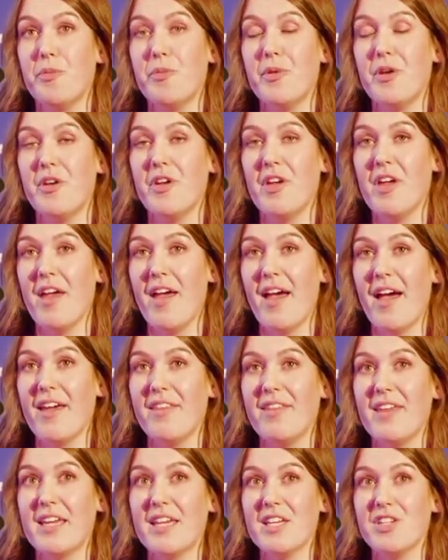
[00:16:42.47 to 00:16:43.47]
But I
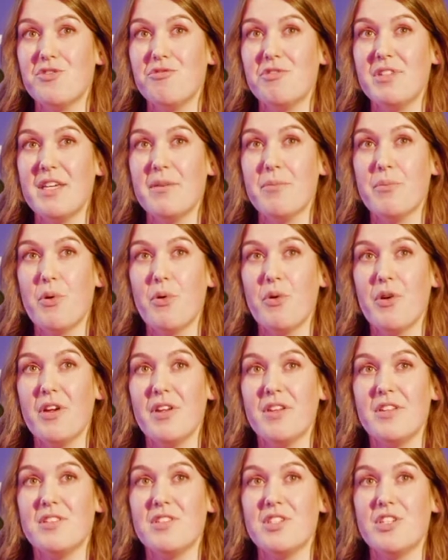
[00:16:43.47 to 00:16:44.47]
think it's really
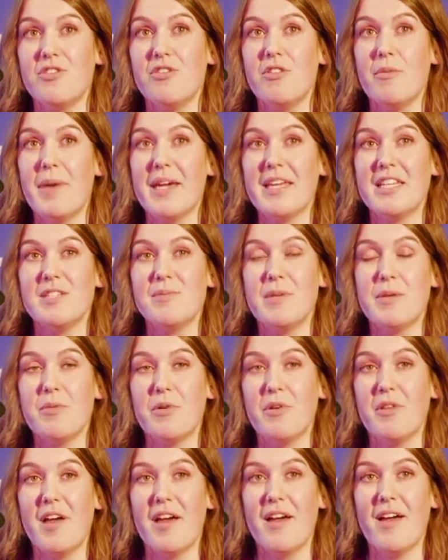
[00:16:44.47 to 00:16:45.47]
important to remind people
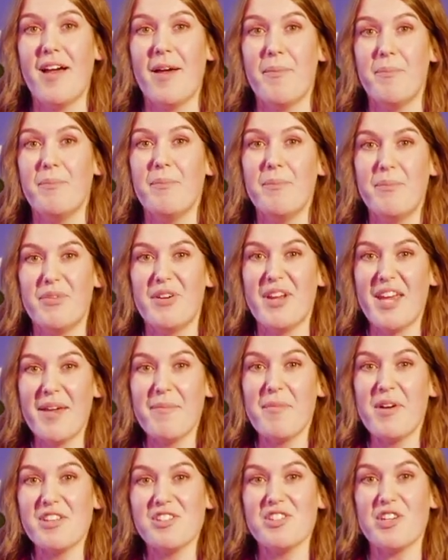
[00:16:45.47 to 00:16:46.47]
that I'm pretty
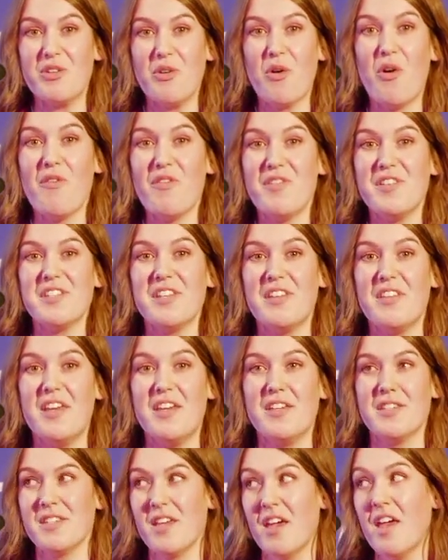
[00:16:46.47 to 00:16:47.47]
much a novice at
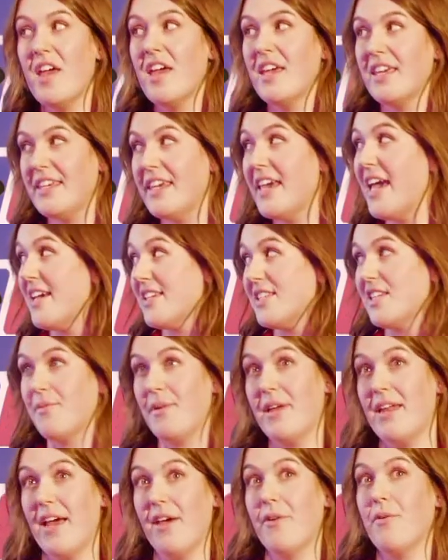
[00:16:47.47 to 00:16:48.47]
this. Yes, I
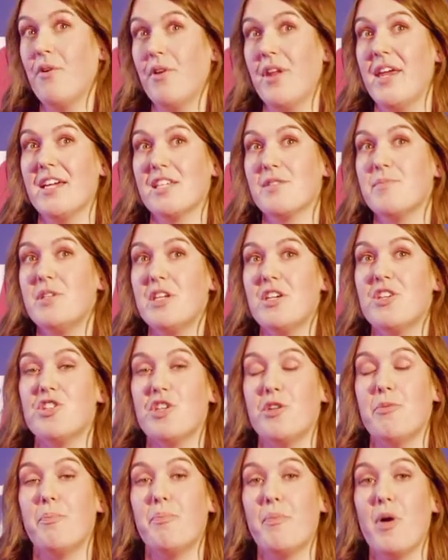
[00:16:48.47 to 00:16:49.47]
went out on
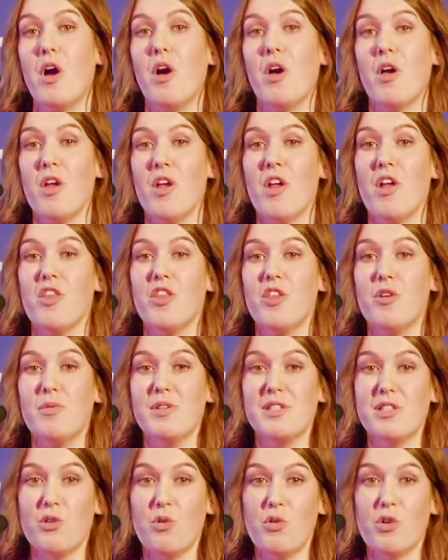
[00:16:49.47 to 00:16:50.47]
expedition, but there was
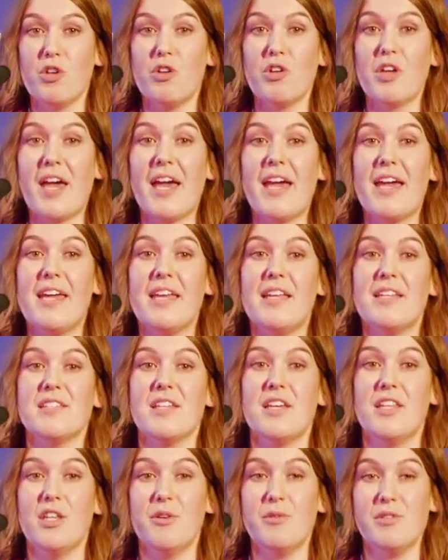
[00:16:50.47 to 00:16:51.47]
local guides
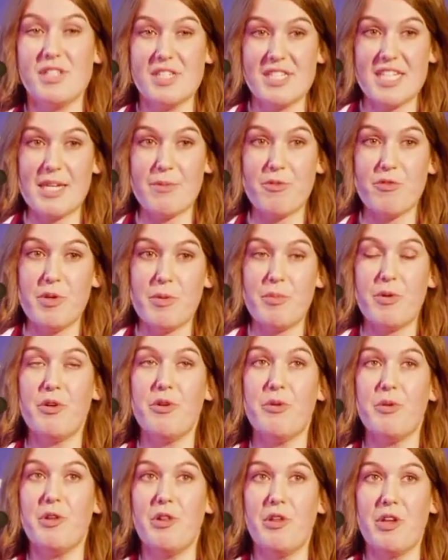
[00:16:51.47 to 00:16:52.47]
and there was a team of people who
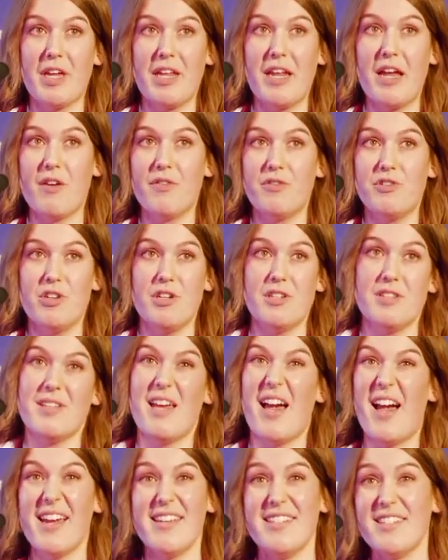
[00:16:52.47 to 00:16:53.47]
were looking after us.
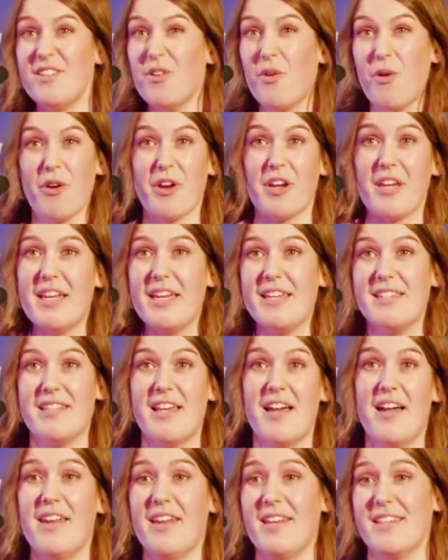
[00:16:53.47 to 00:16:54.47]
I didn't organise
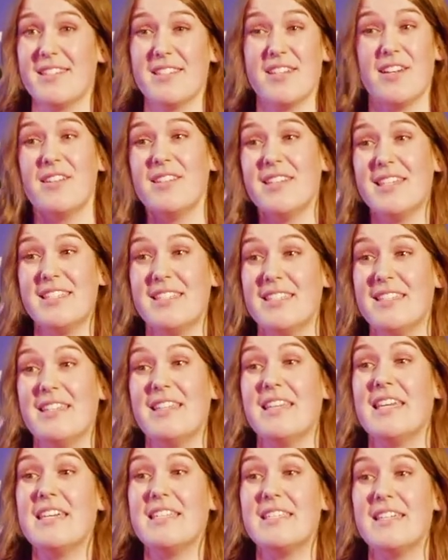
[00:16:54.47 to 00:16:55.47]
that, and I certainly didn't
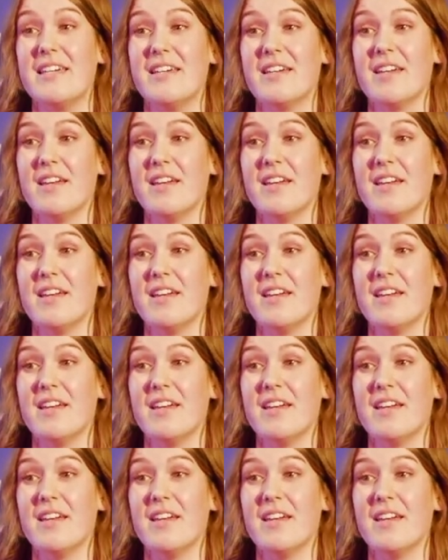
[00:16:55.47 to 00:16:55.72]
lead it.